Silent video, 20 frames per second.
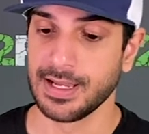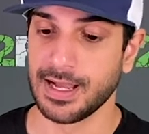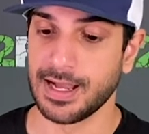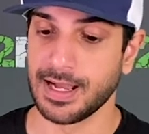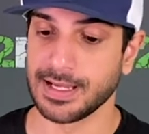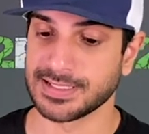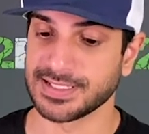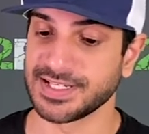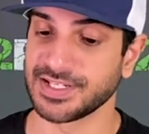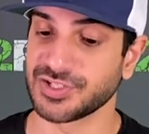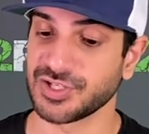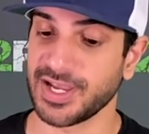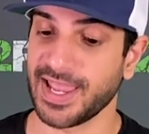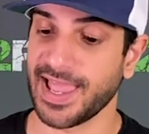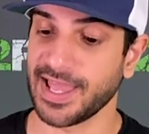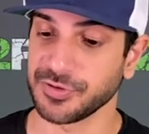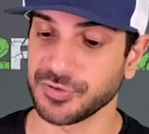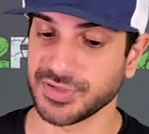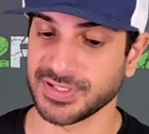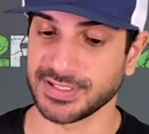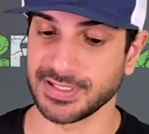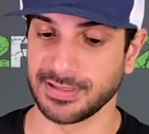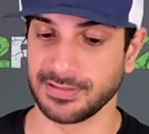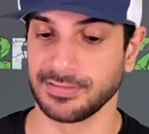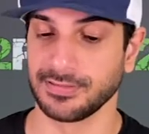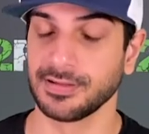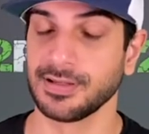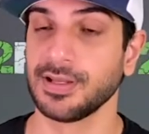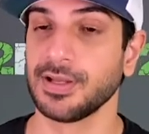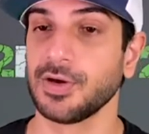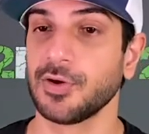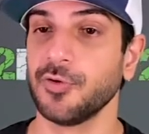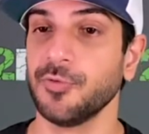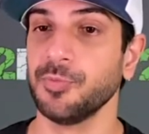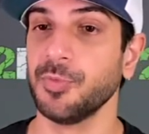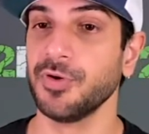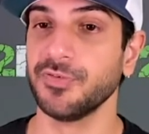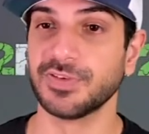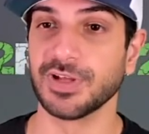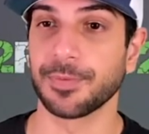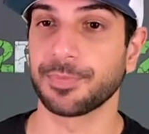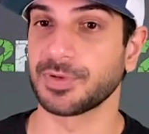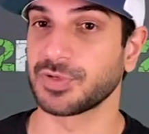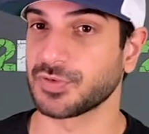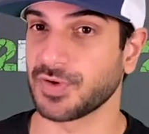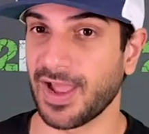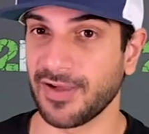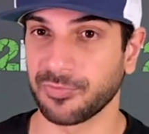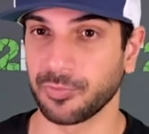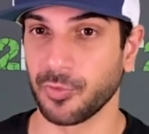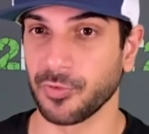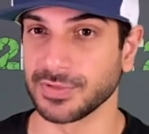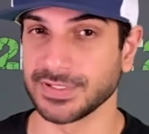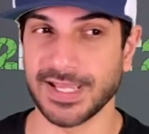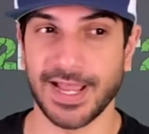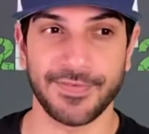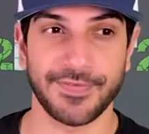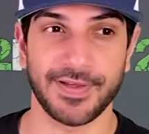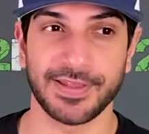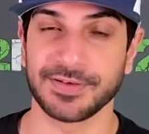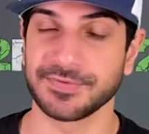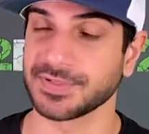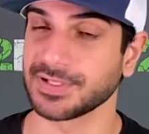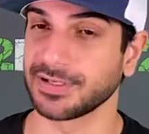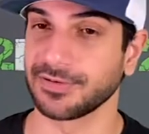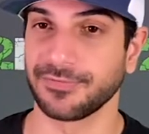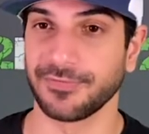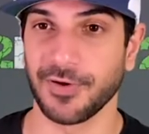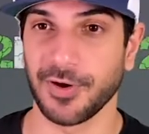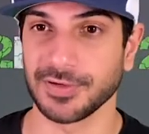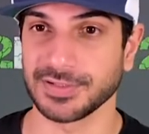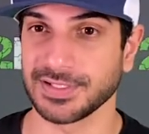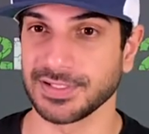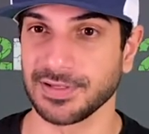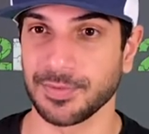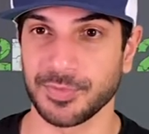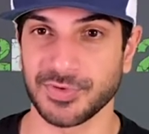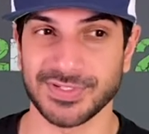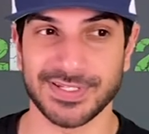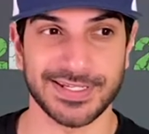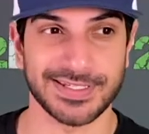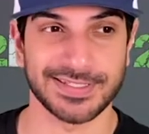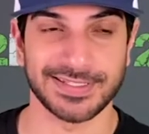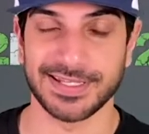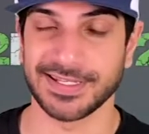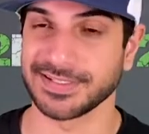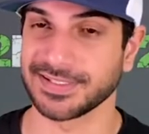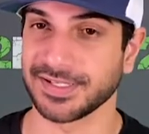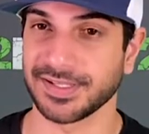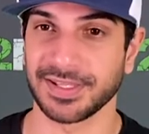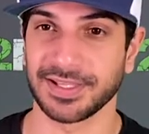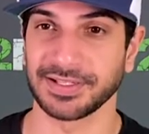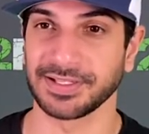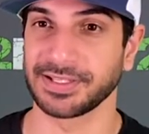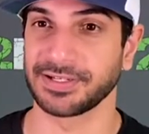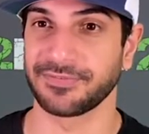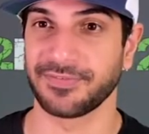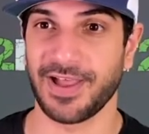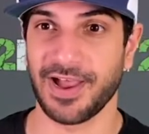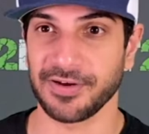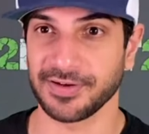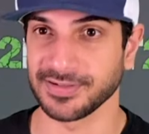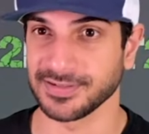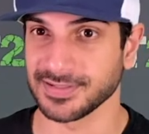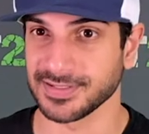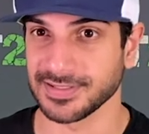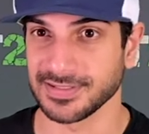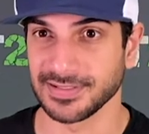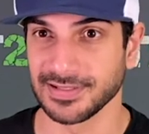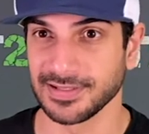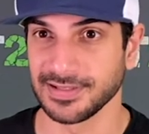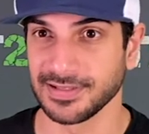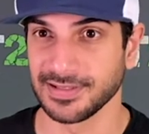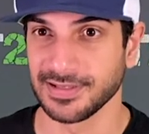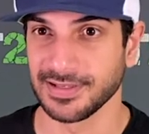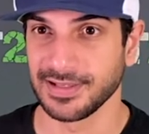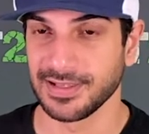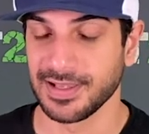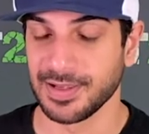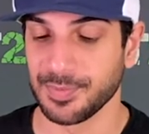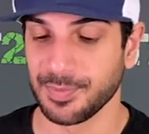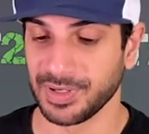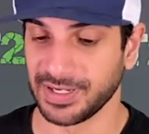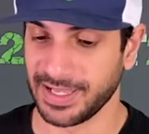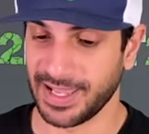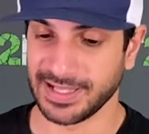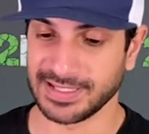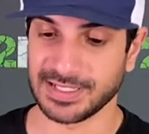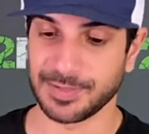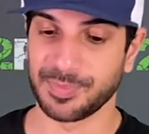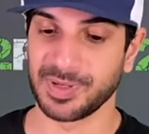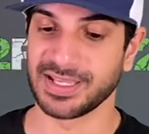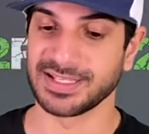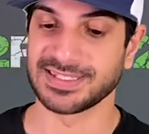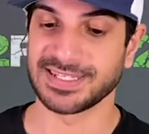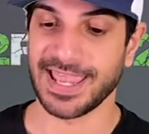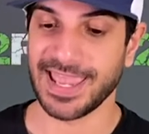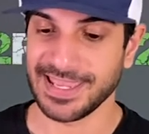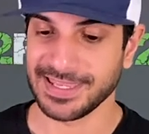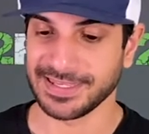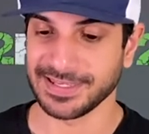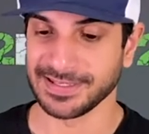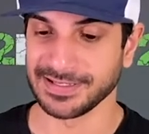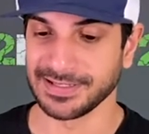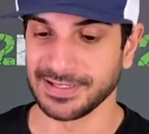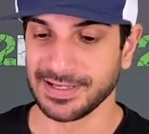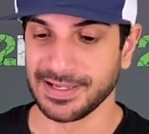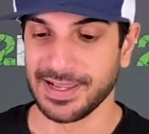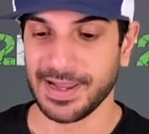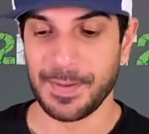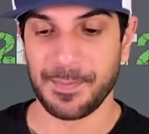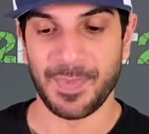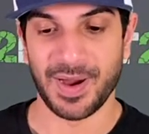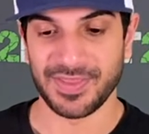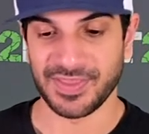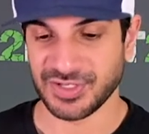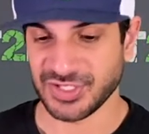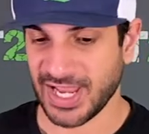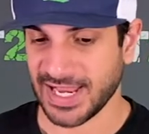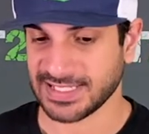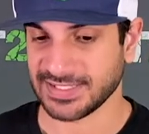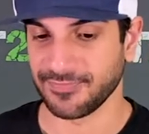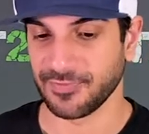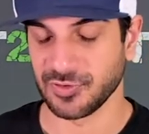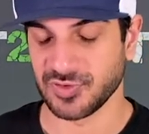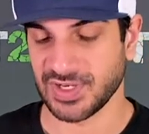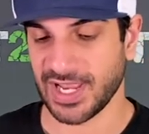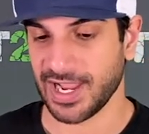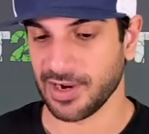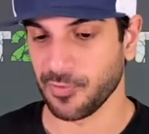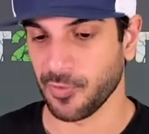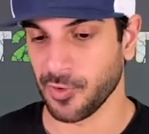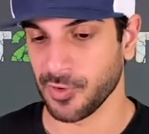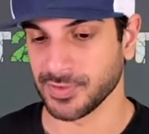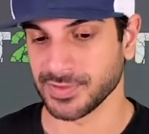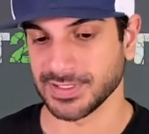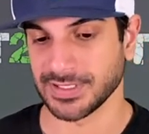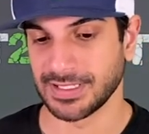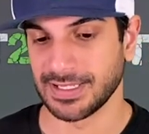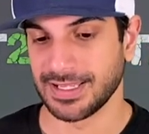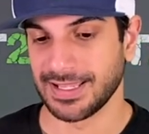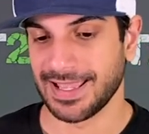CJ Henderson, who moved up in draft boards, I thought he was going to fall to number 16 to the Atlanta Falcons. But he ends up being taken by the Jacksonville Jaguars